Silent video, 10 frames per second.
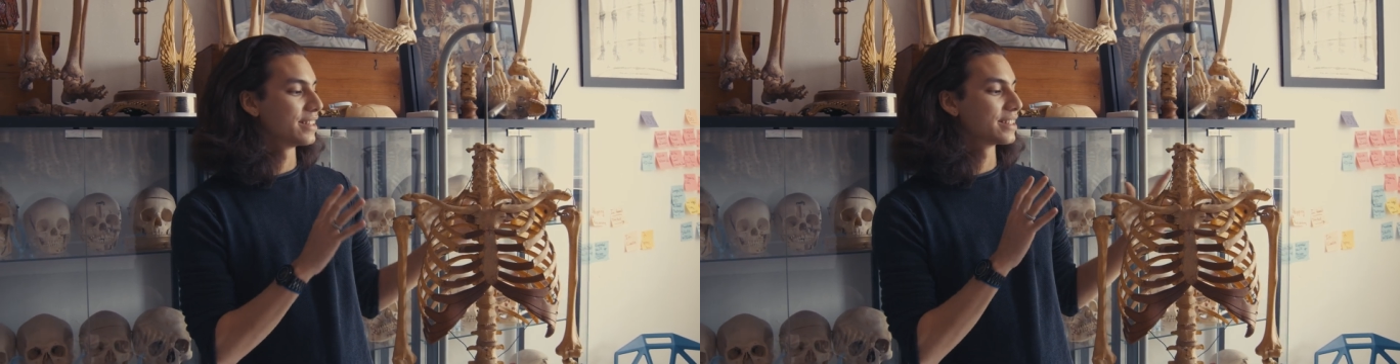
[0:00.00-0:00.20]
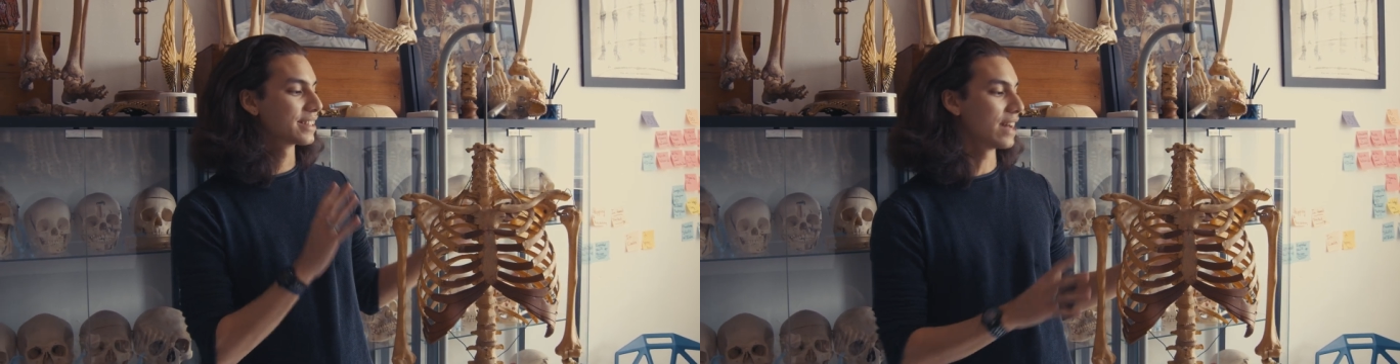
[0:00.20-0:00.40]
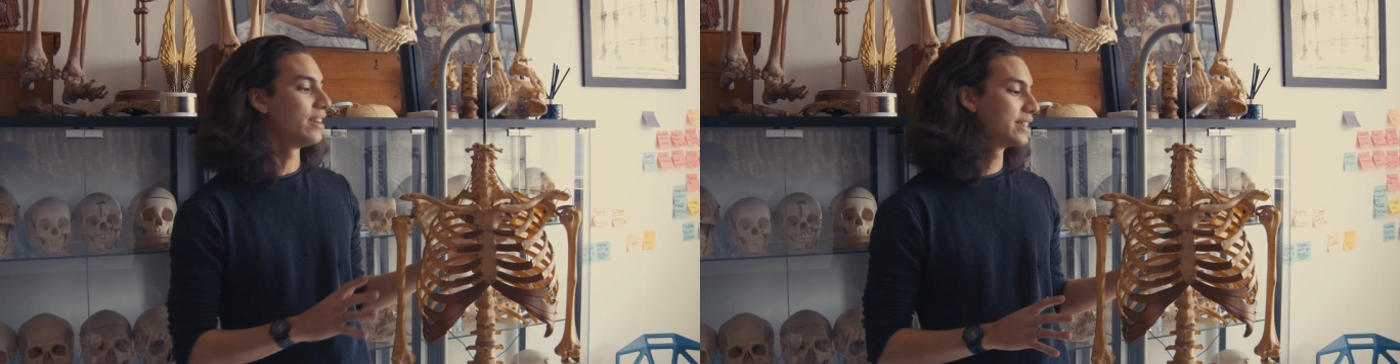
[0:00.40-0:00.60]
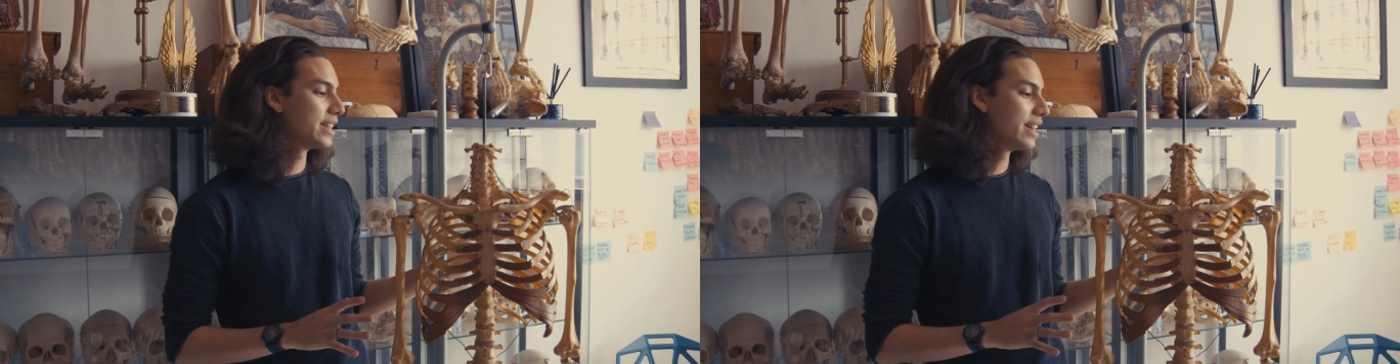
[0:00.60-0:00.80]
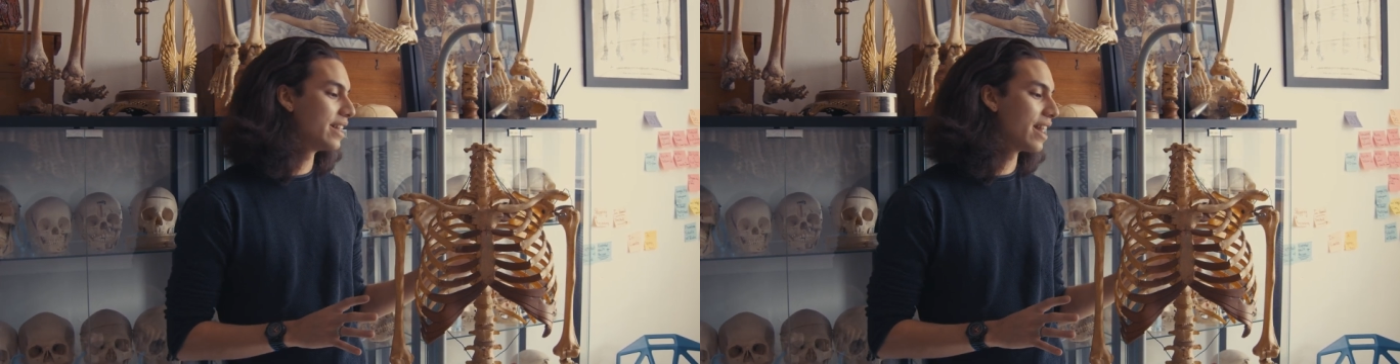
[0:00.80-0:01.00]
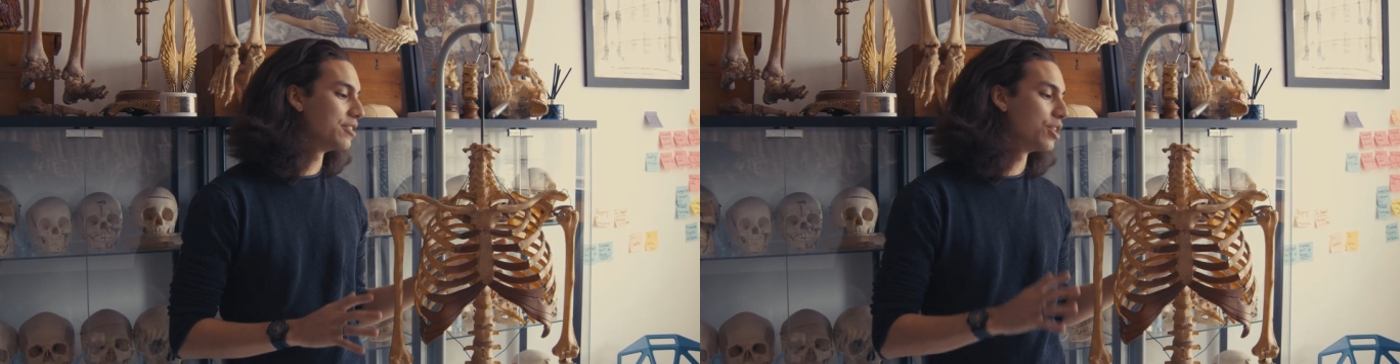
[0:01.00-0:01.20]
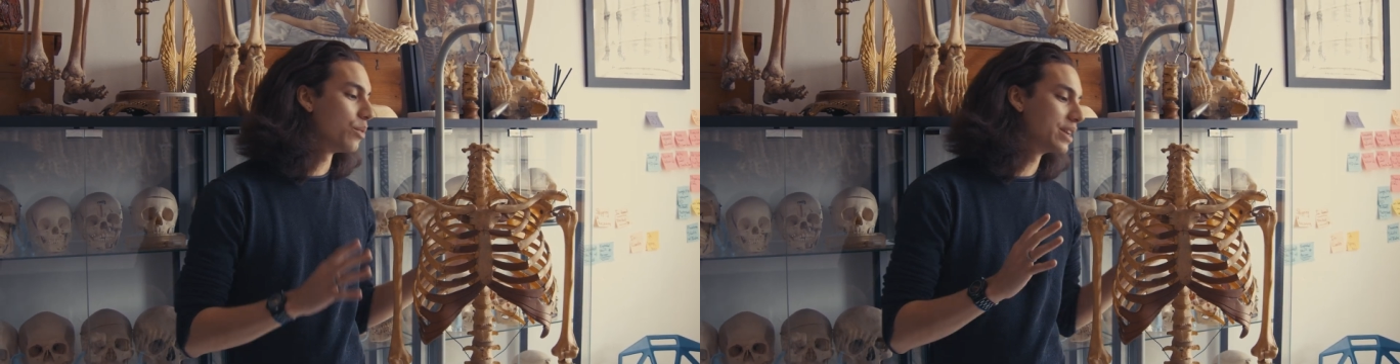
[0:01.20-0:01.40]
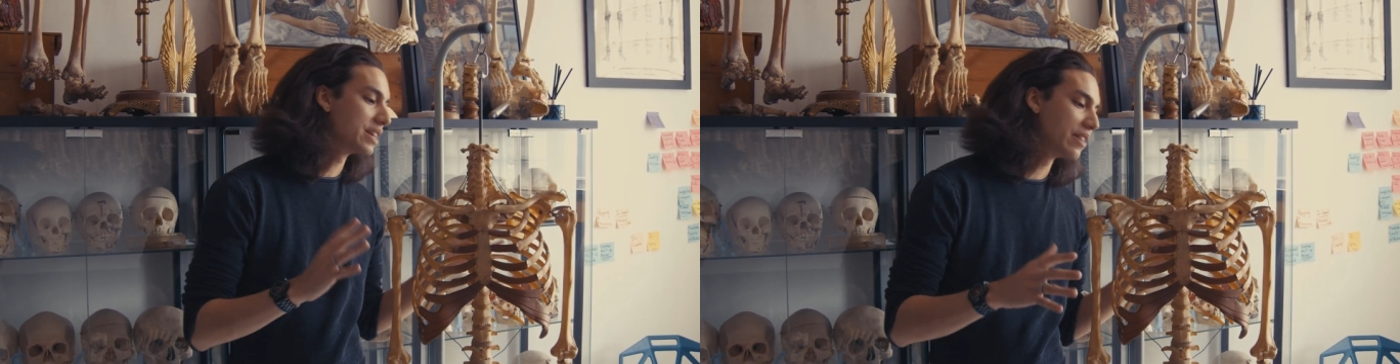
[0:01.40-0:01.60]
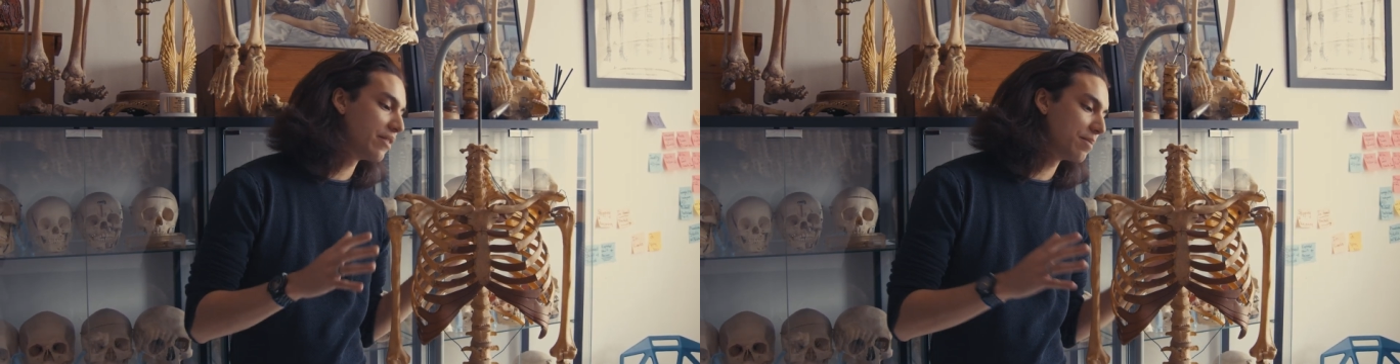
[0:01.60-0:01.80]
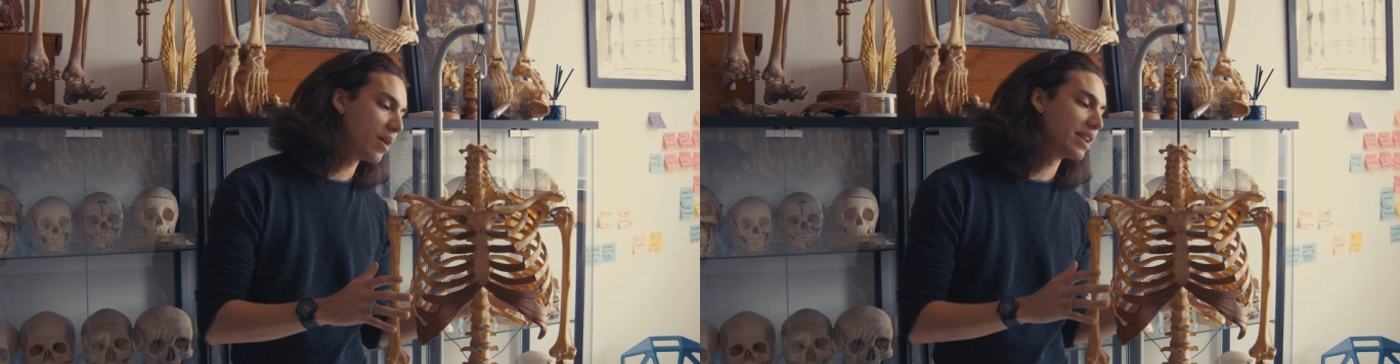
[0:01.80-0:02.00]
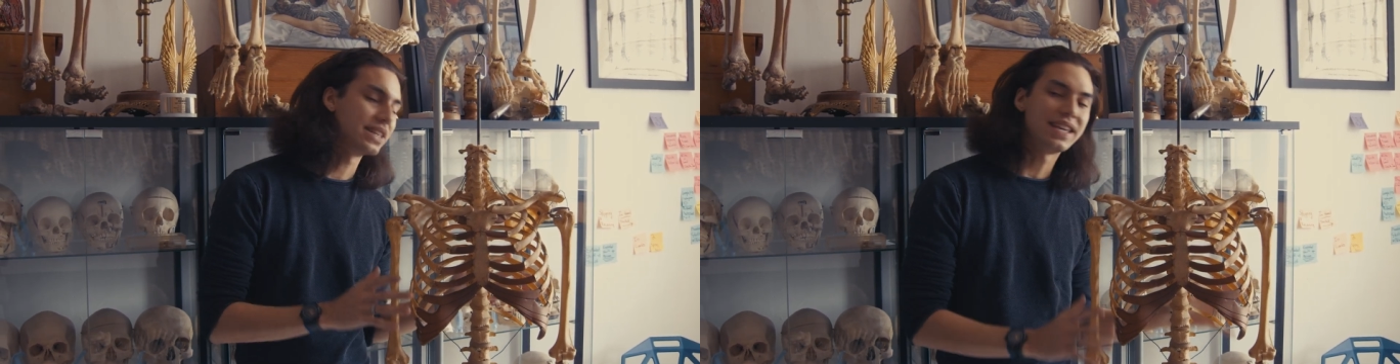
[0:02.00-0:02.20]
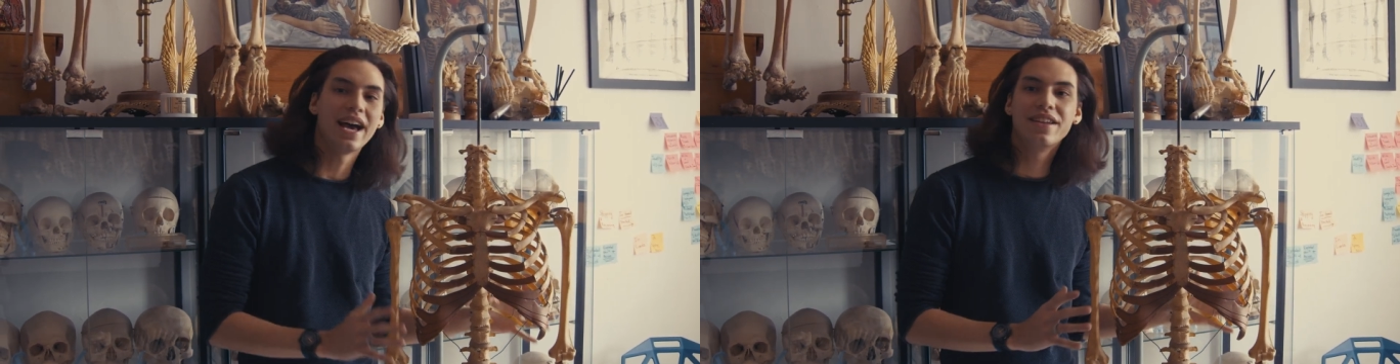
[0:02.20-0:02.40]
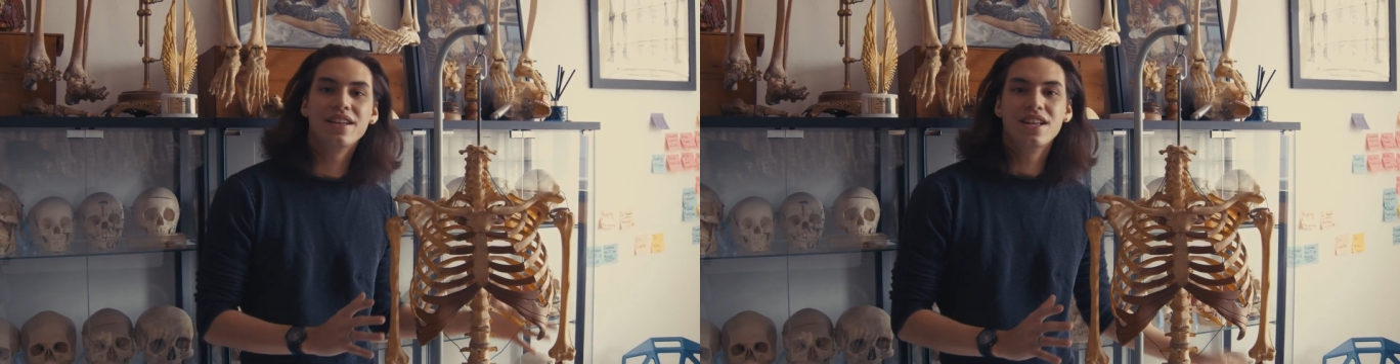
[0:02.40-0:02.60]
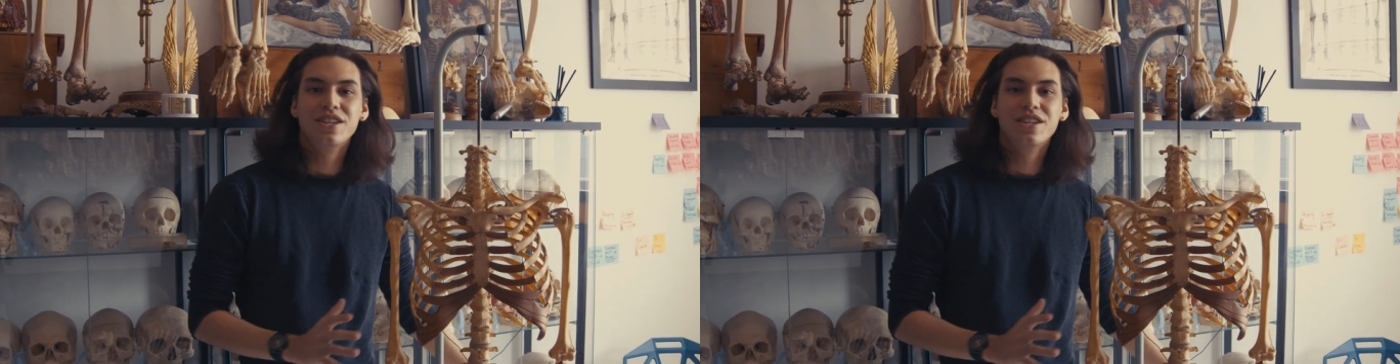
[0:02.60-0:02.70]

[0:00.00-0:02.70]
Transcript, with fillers: skeleton and I don't want to give up on it yet.